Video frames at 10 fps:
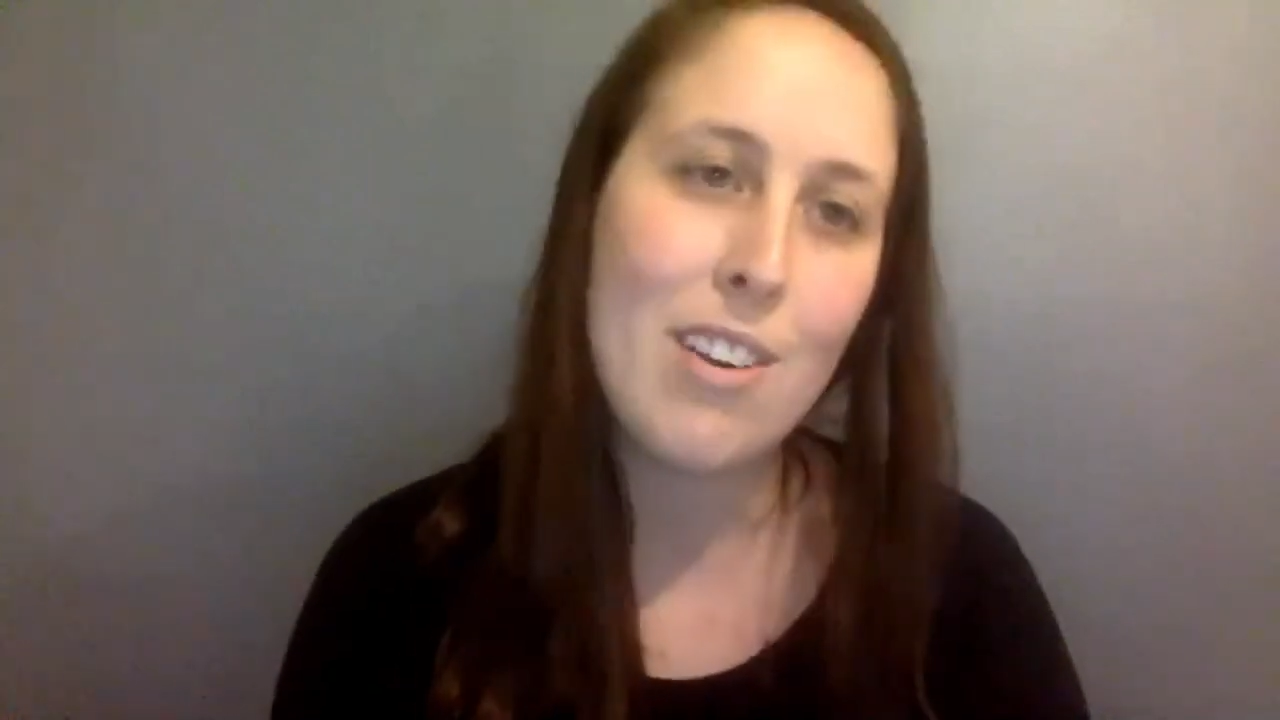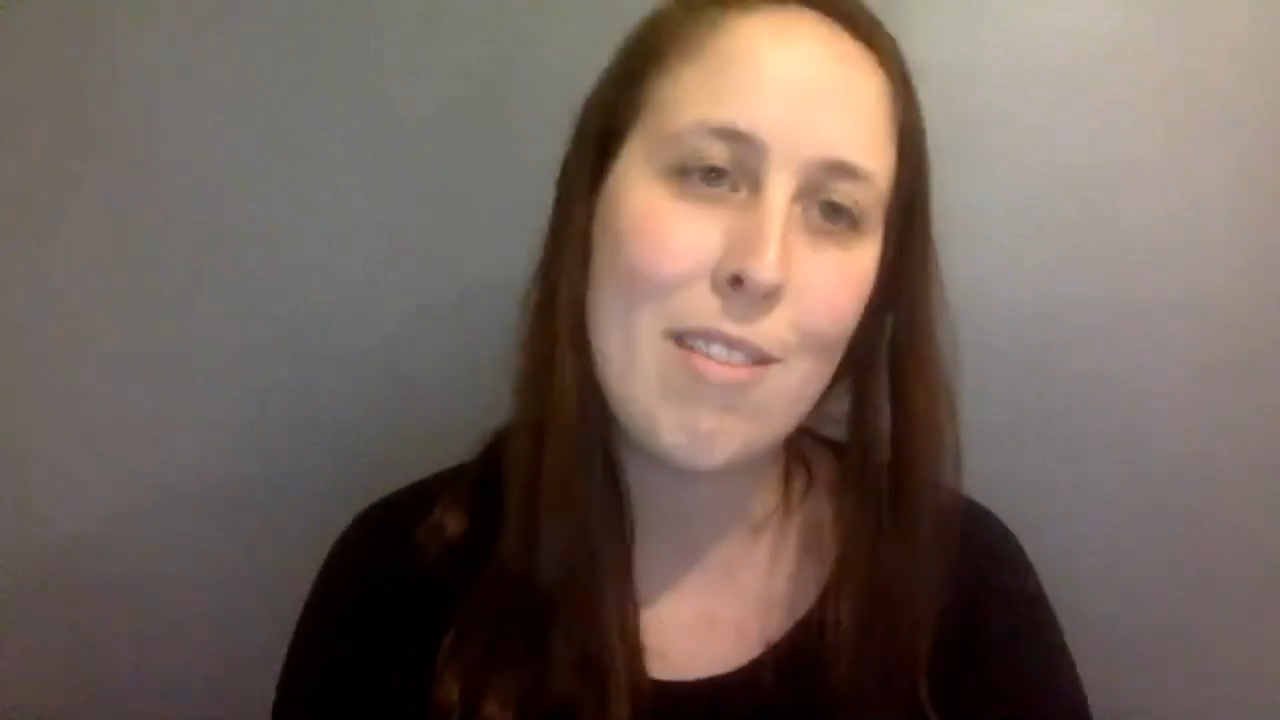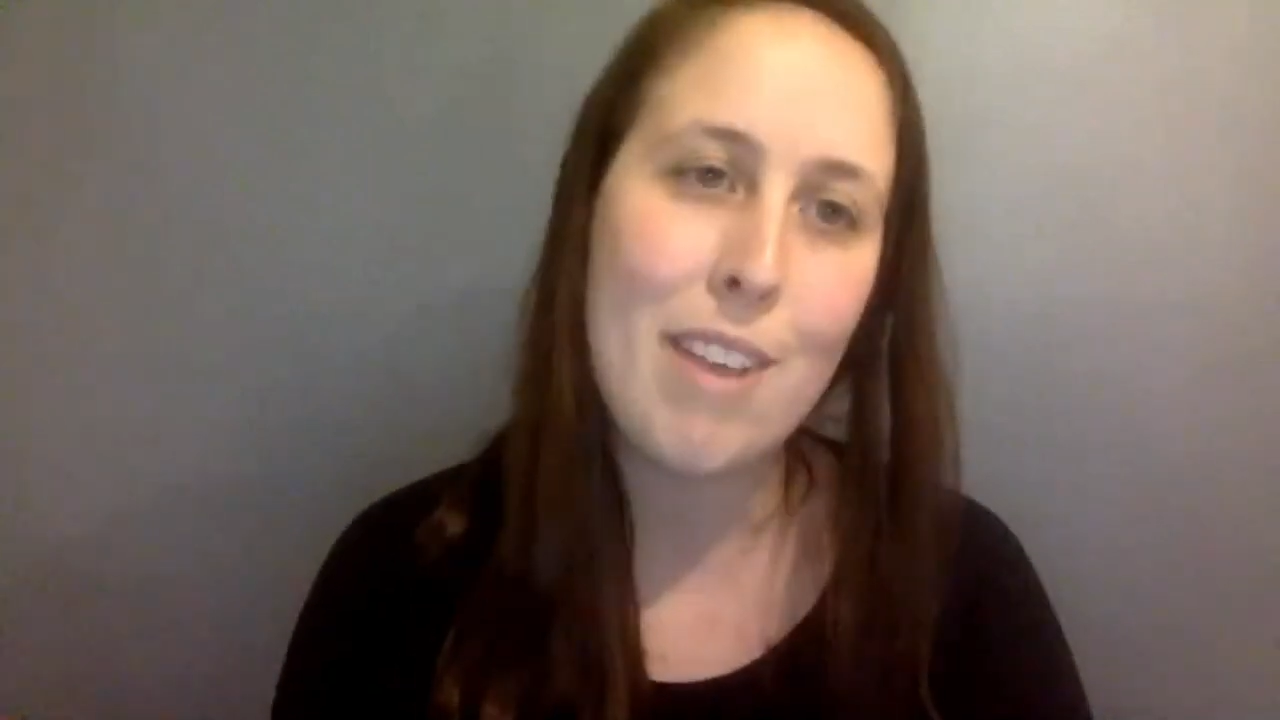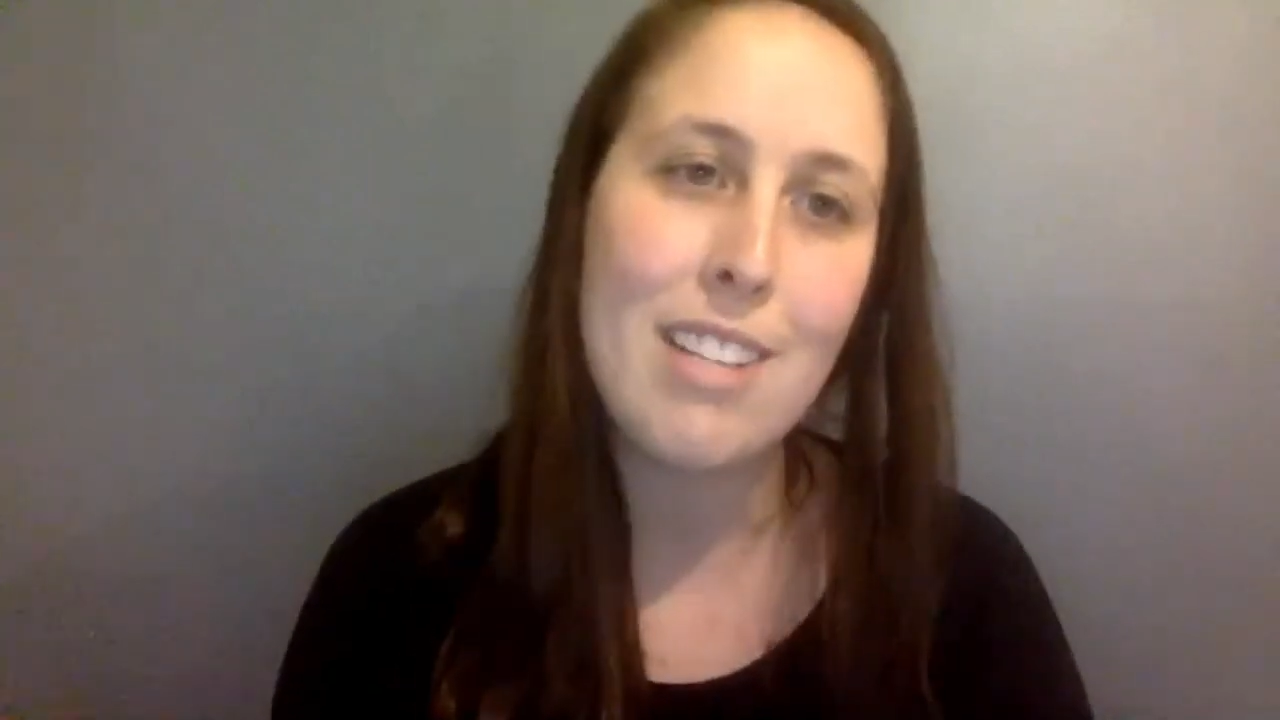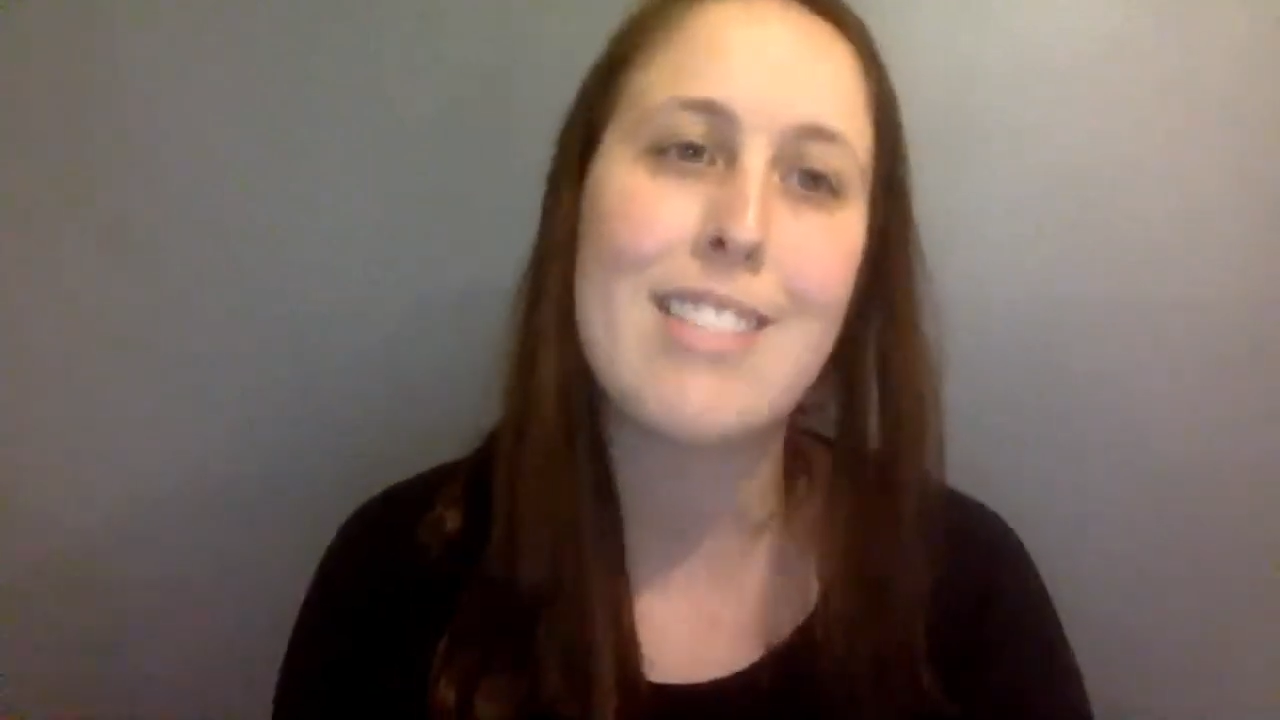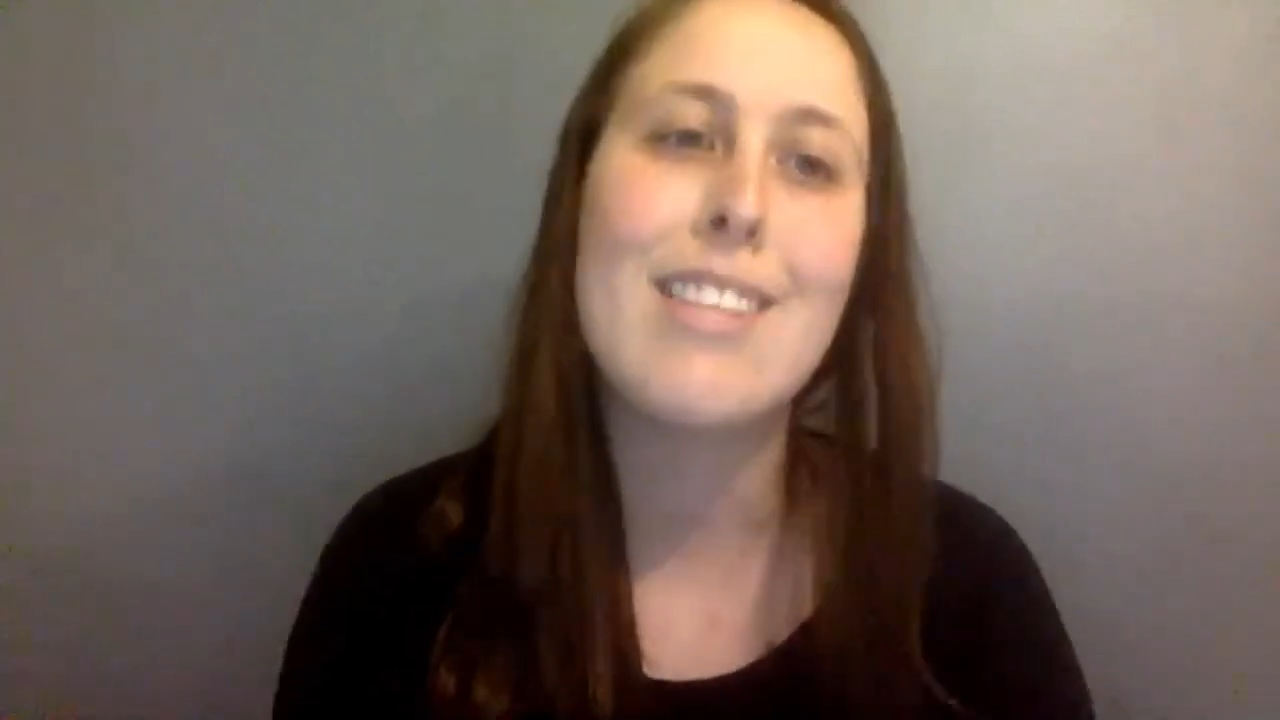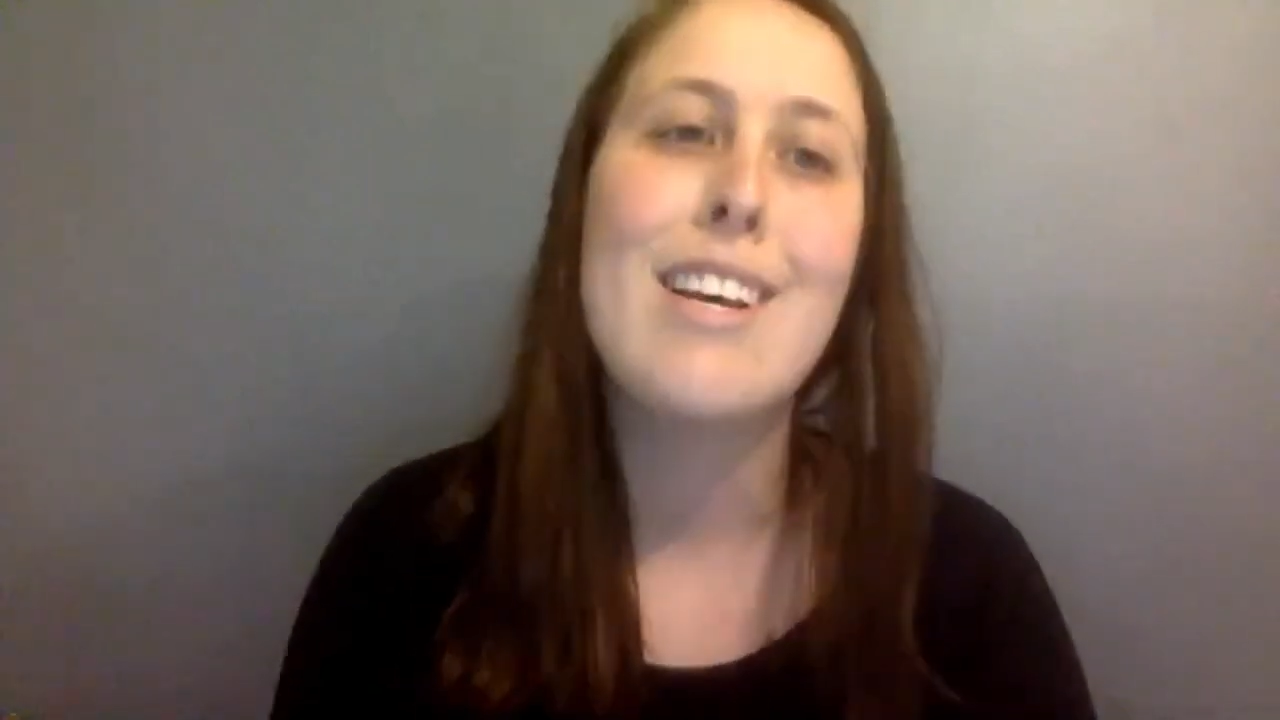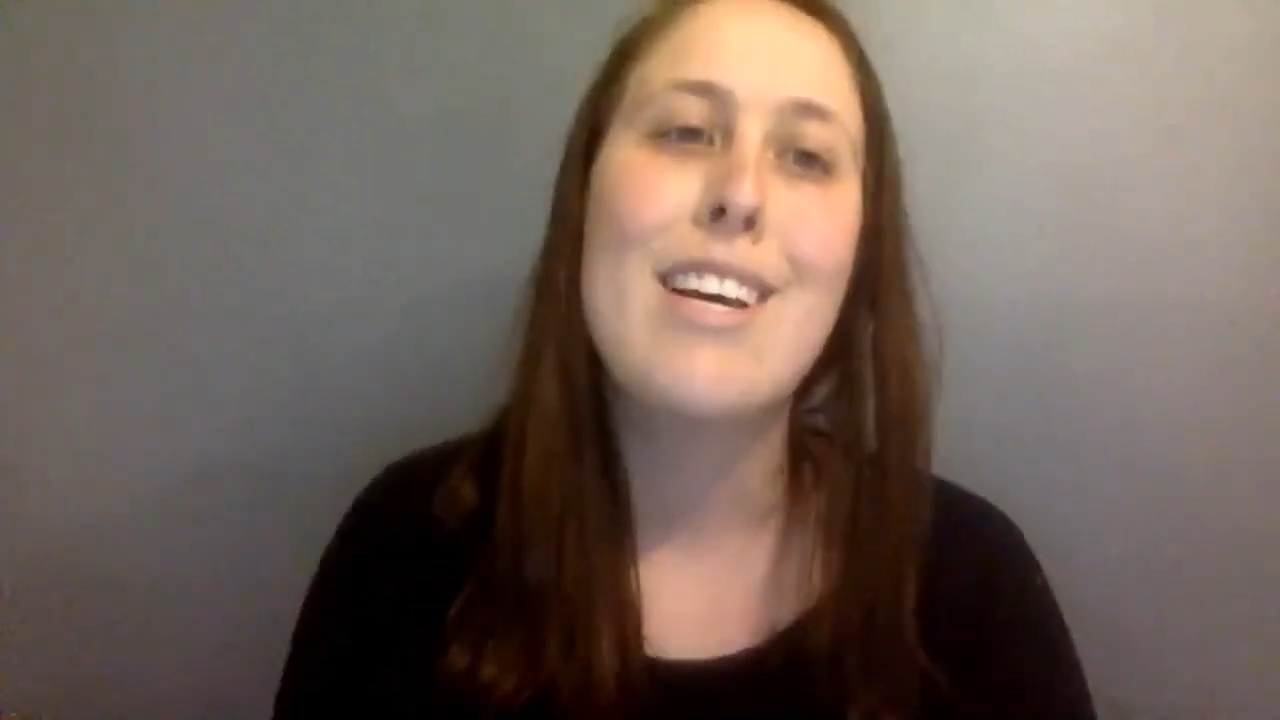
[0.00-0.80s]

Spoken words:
our events.